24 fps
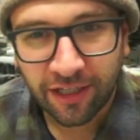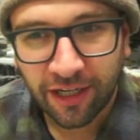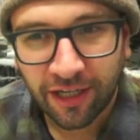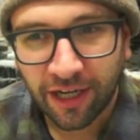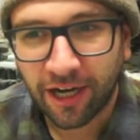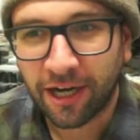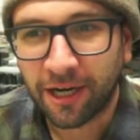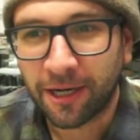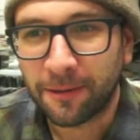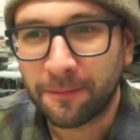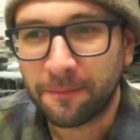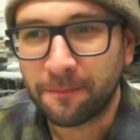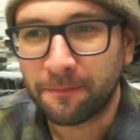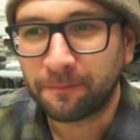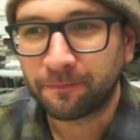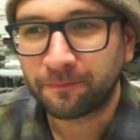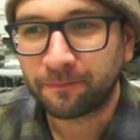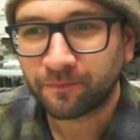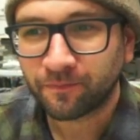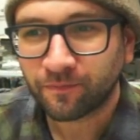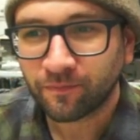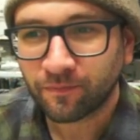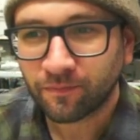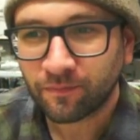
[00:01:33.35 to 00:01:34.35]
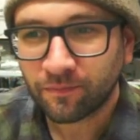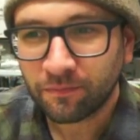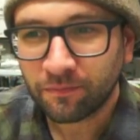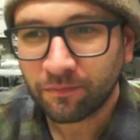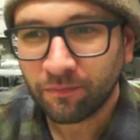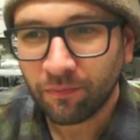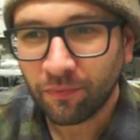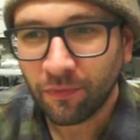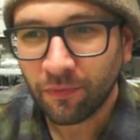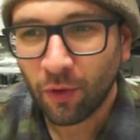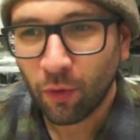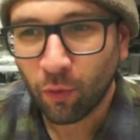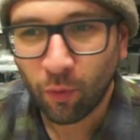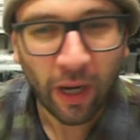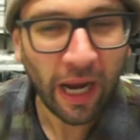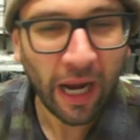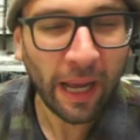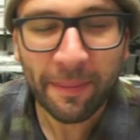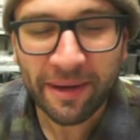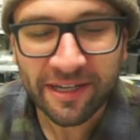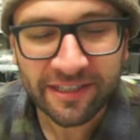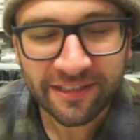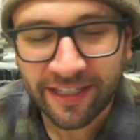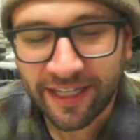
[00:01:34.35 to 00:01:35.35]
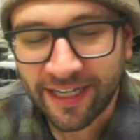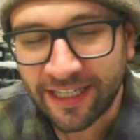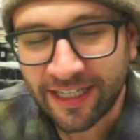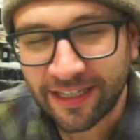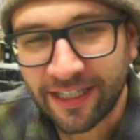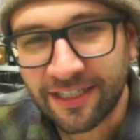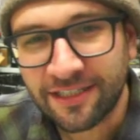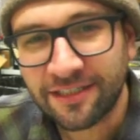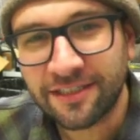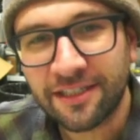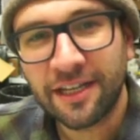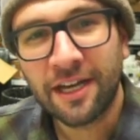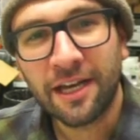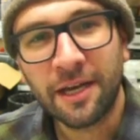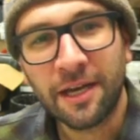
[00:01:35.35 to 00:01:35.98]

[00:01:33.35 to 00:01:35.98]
Why am I saying this?